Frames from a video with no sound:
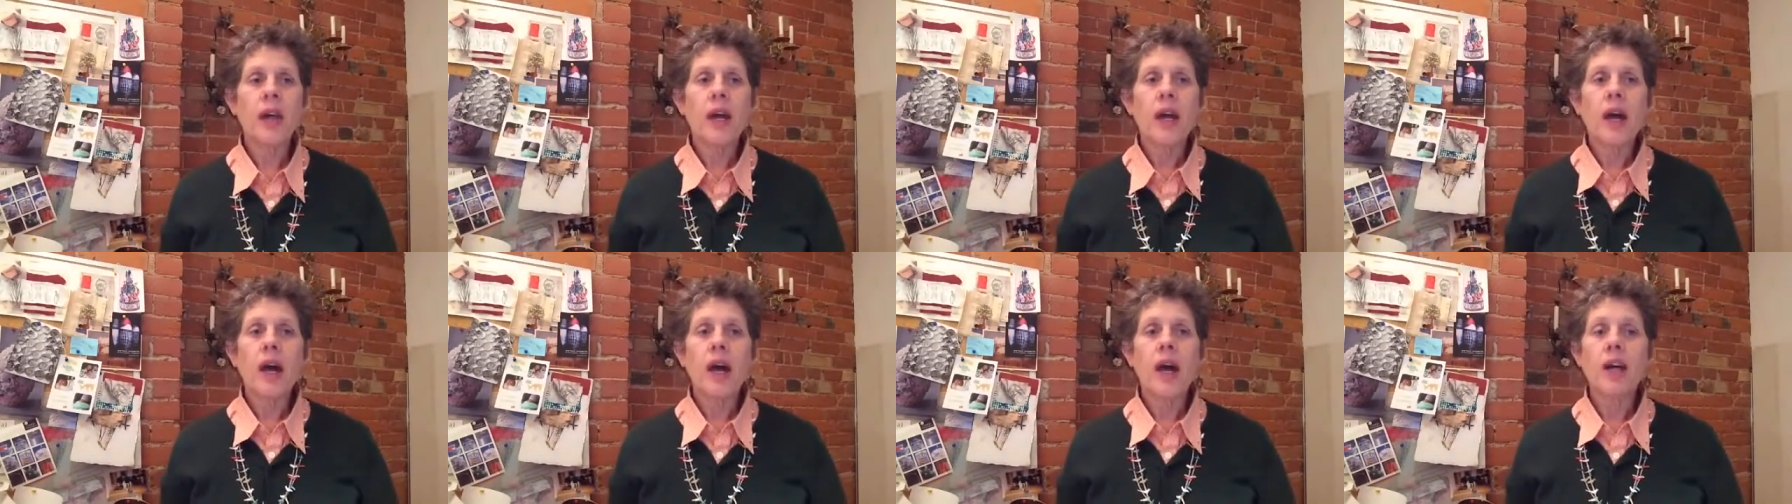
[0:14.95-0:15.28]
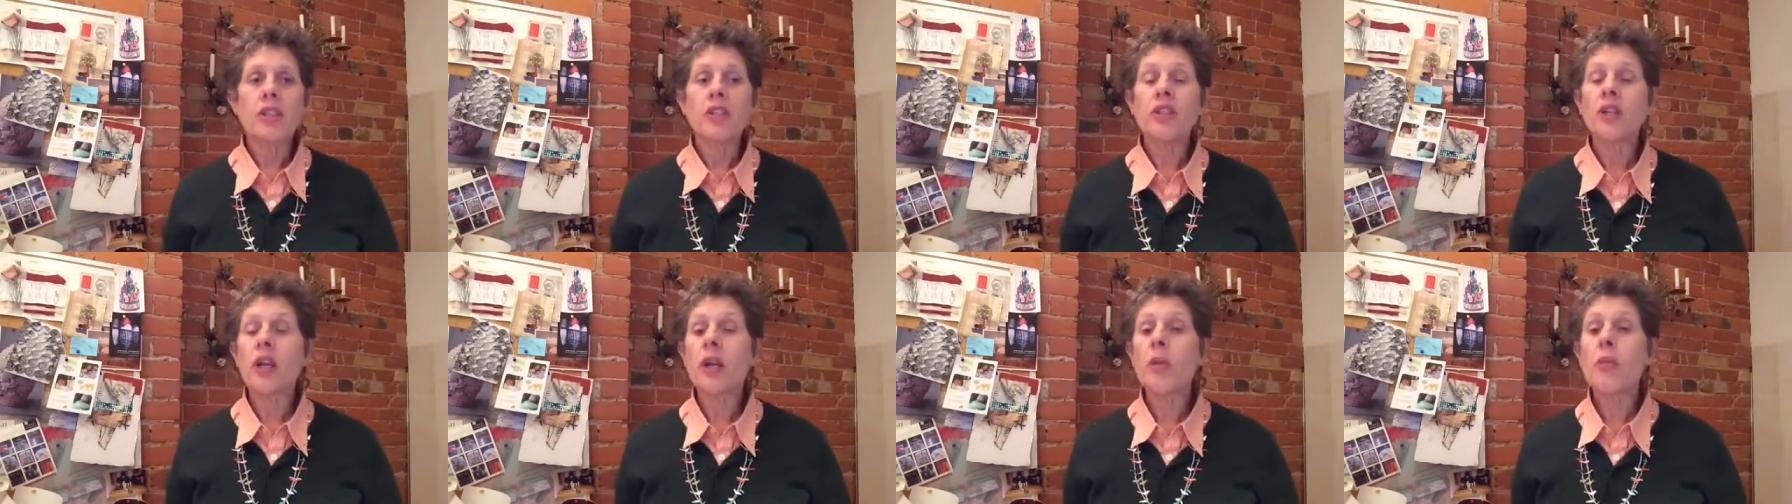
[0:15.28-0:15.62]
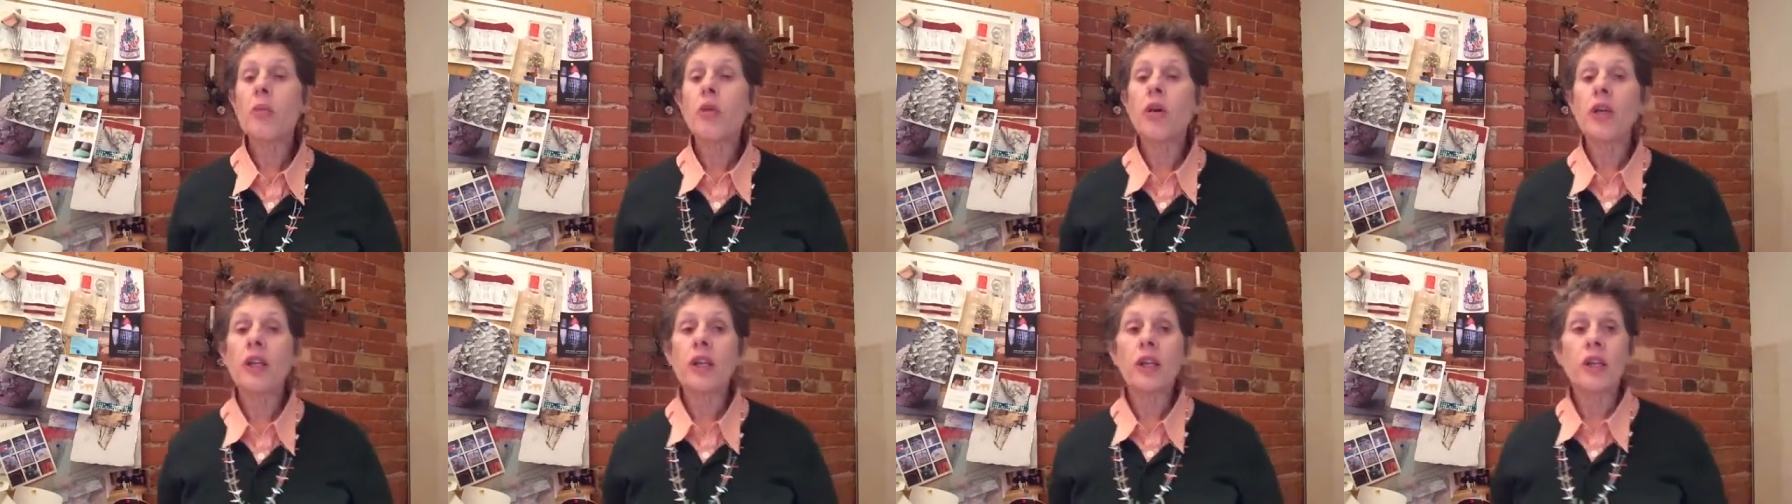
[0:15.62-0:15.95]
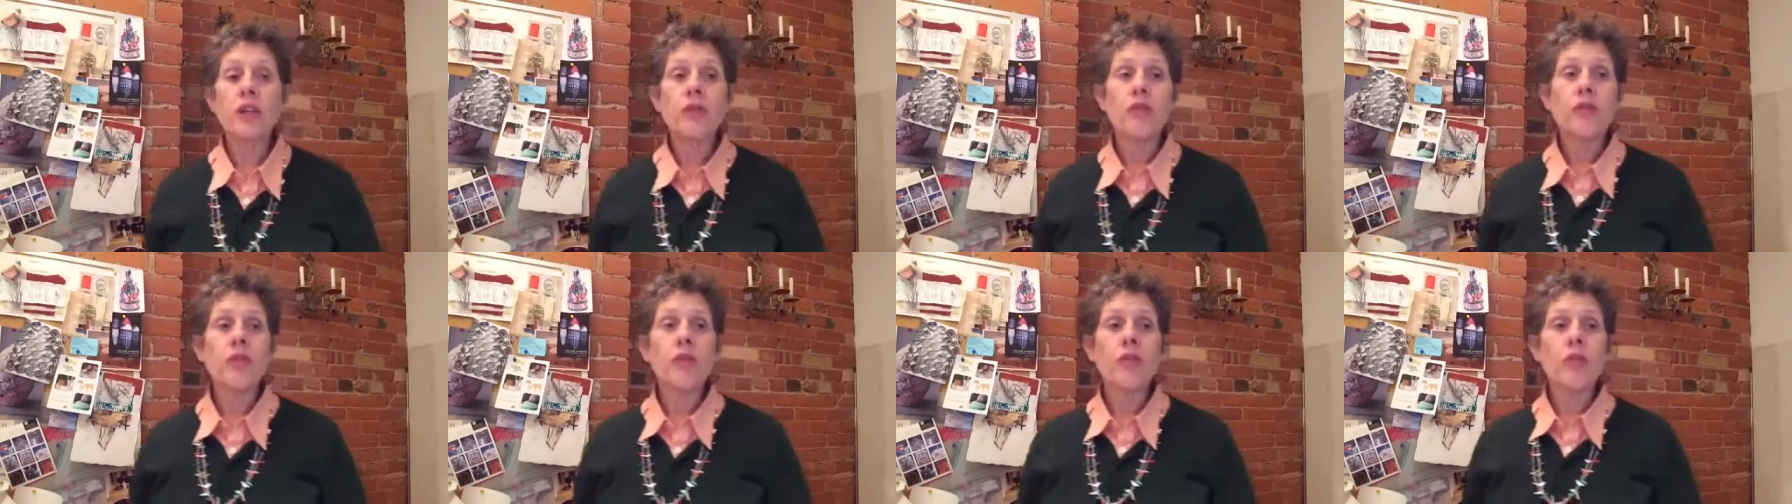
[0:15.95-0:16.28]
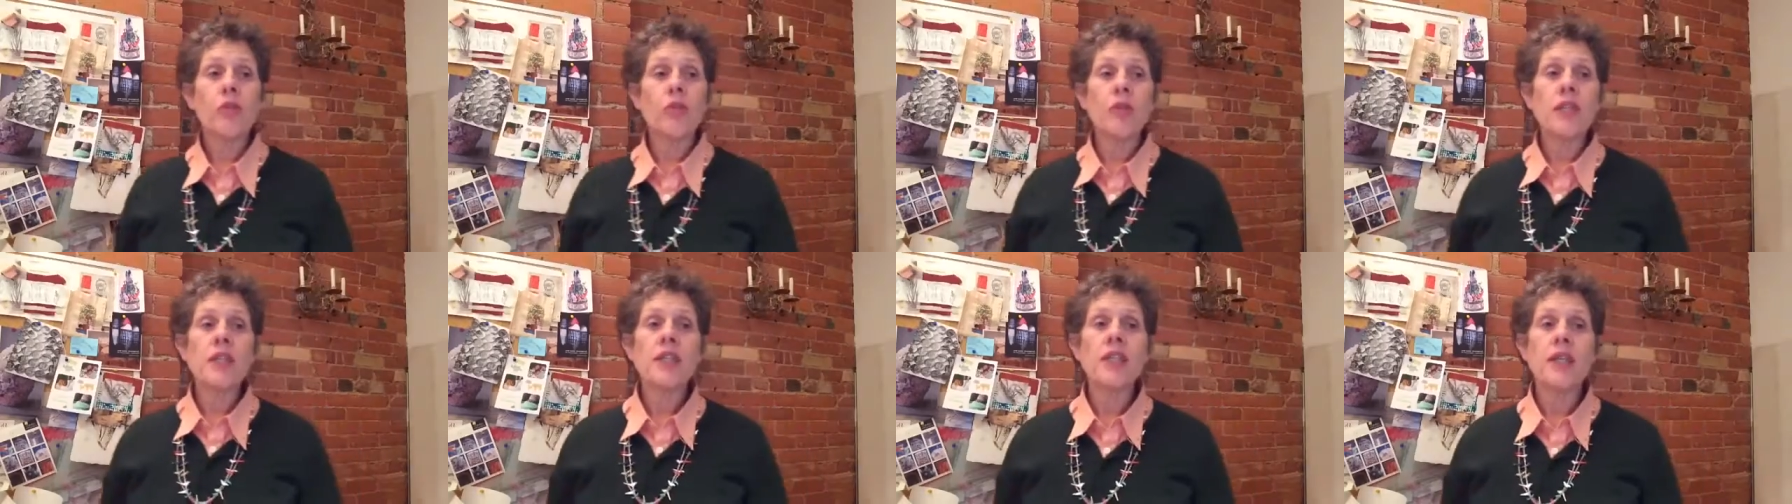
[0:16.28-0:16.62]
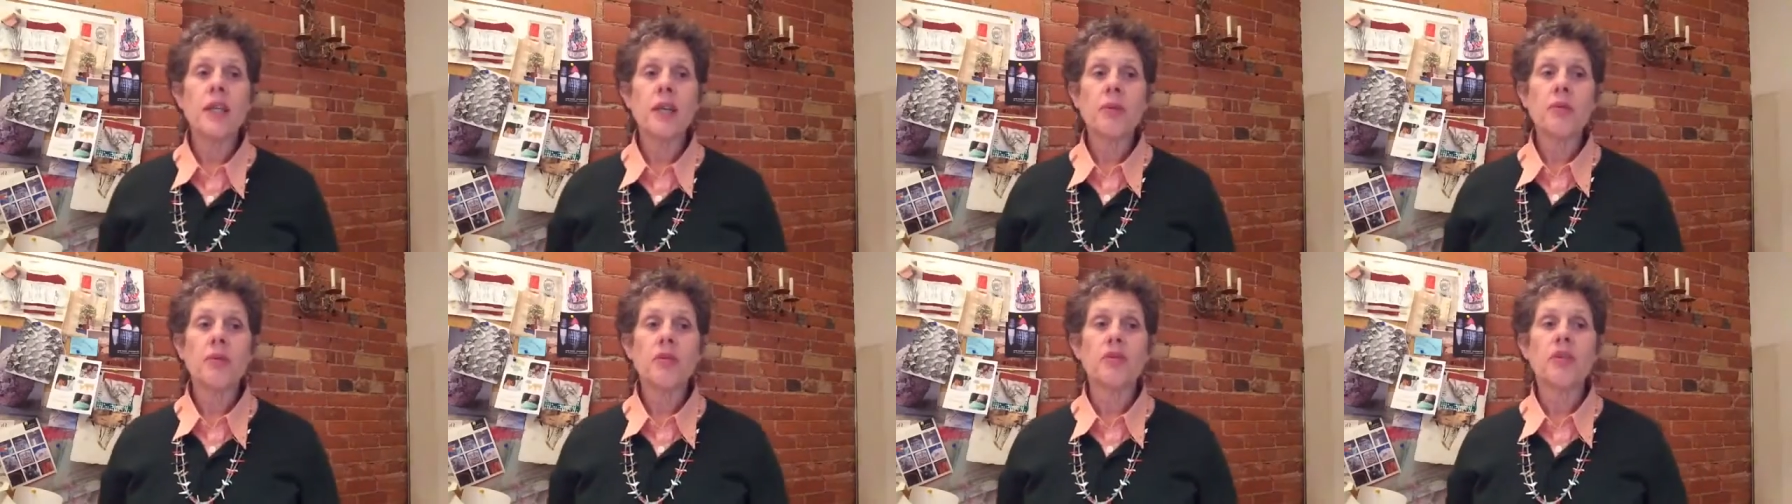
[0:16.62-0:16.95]
Tonight I'm going to give you 3
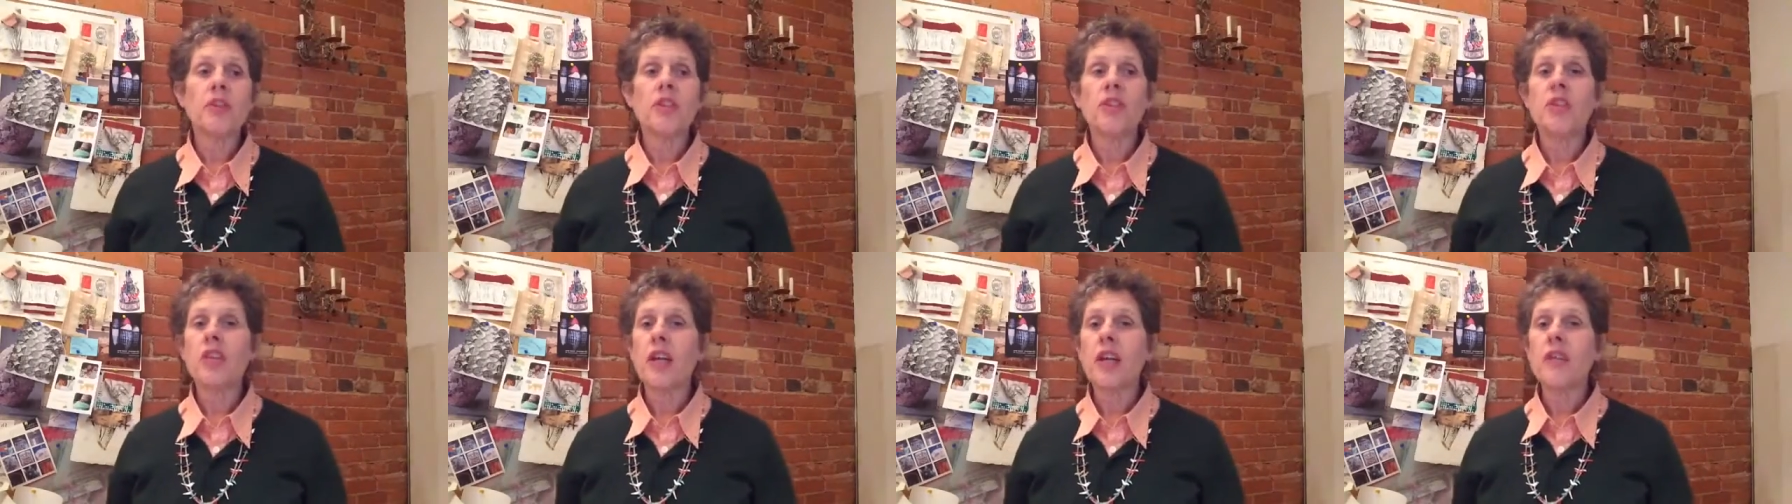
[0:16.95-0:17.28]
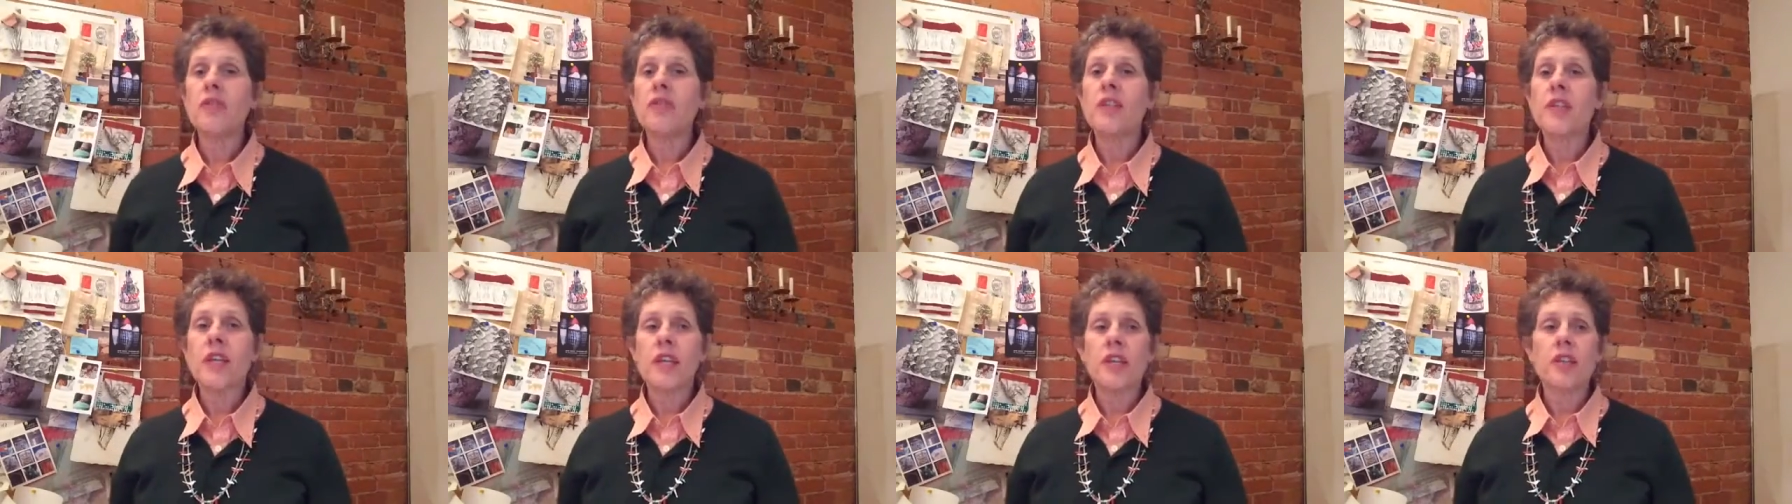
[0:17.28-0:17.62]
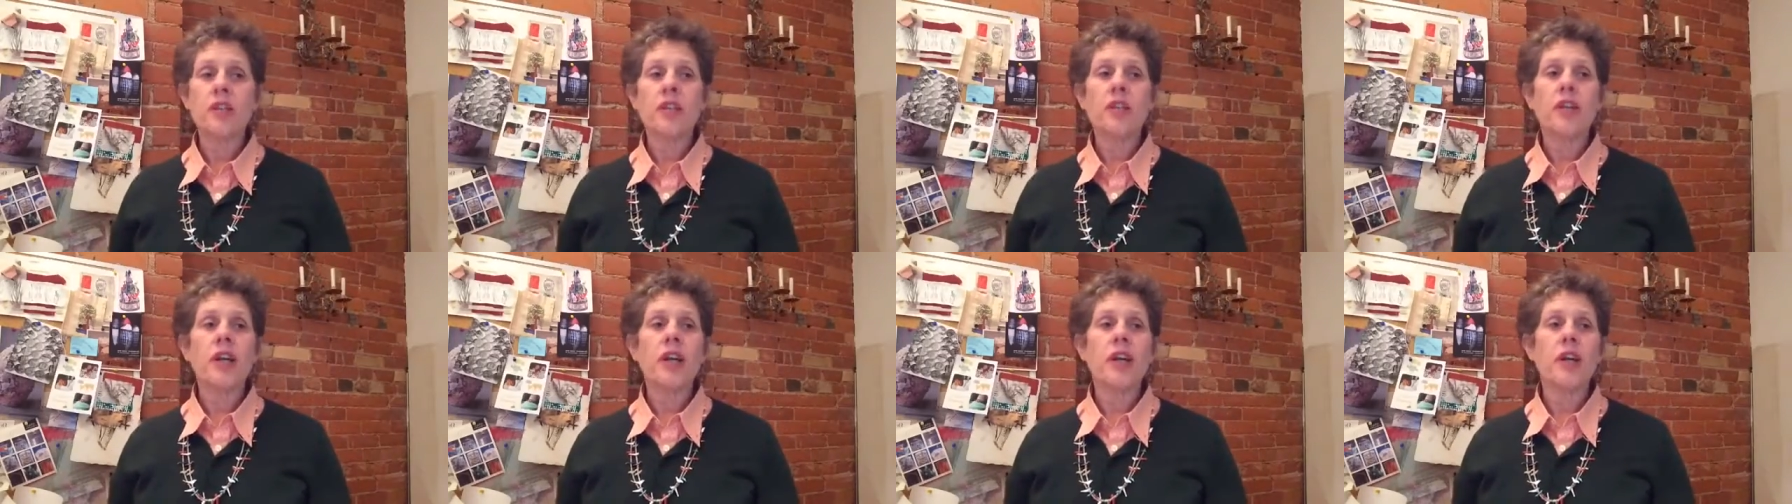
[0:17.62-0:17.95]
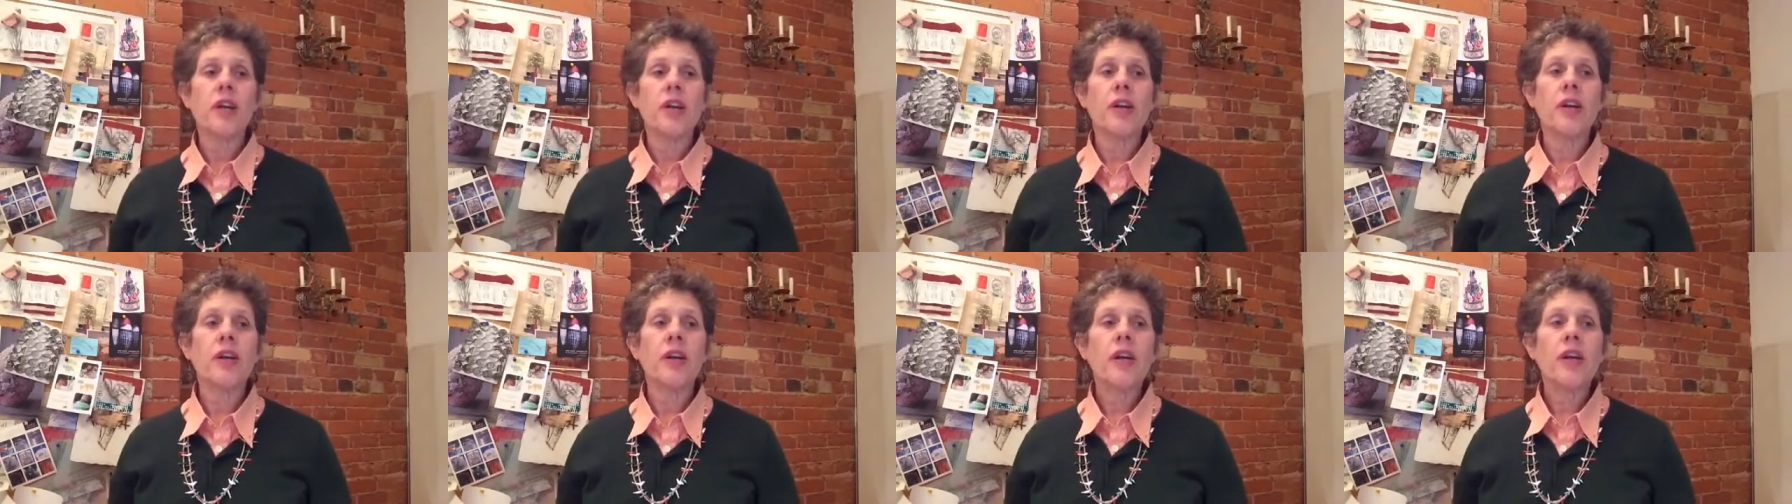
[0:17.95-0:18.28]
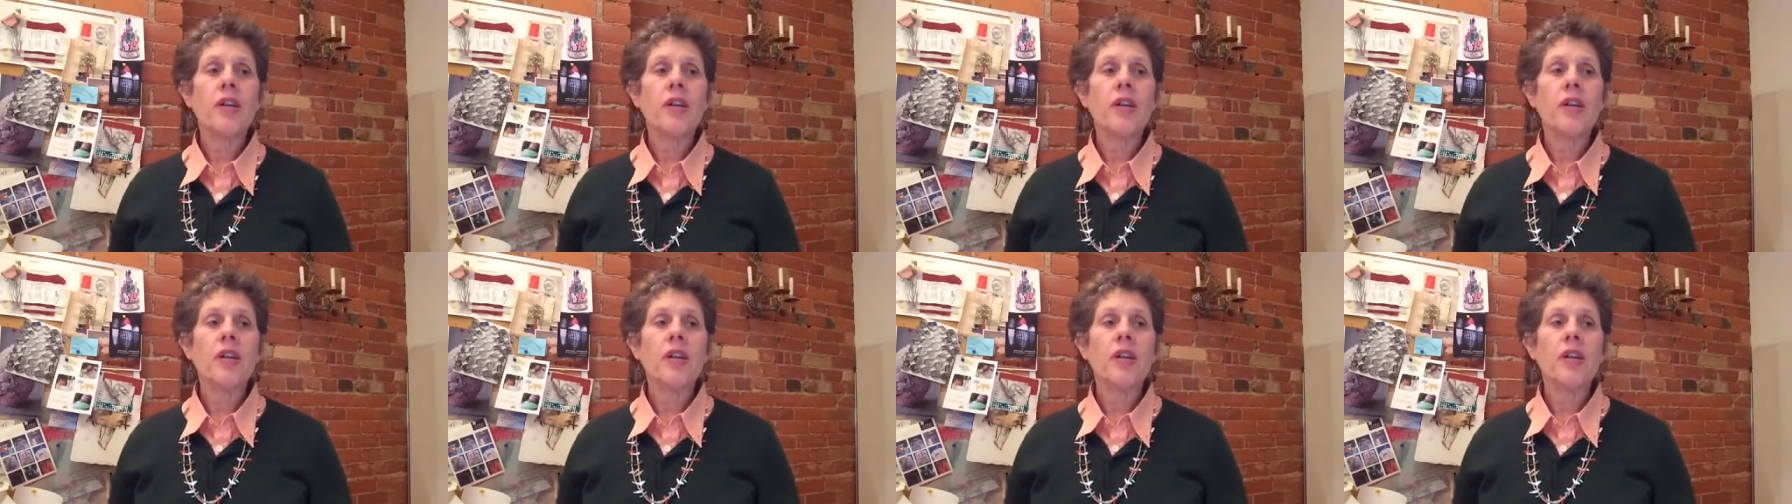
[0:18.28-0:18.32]
tips for safe dental care